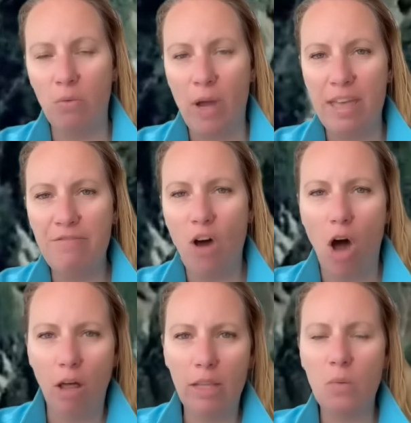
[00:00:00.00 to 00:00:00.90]
wave
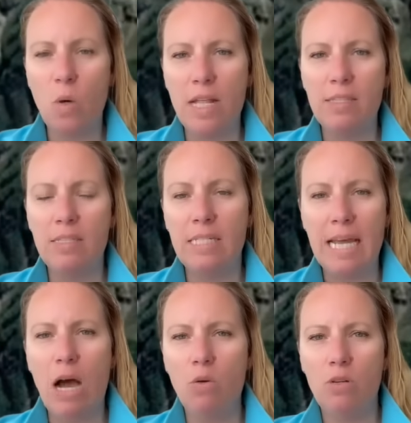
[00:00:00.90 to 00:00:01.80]
all at once
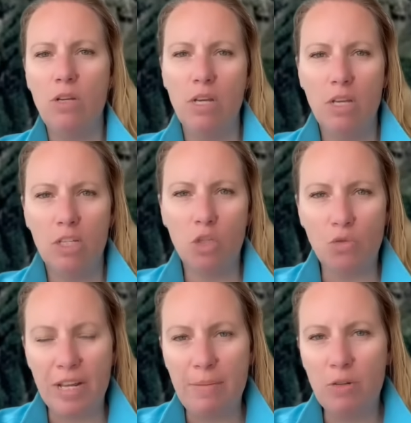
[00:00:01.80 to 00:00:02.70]

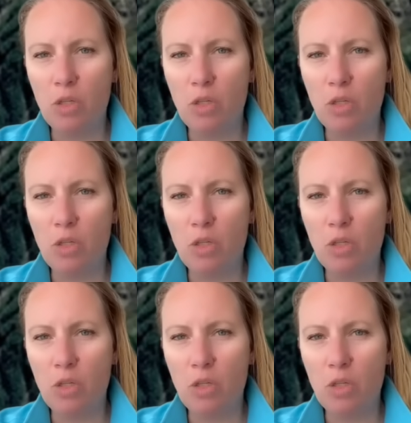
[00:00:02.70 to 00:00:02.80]
downstream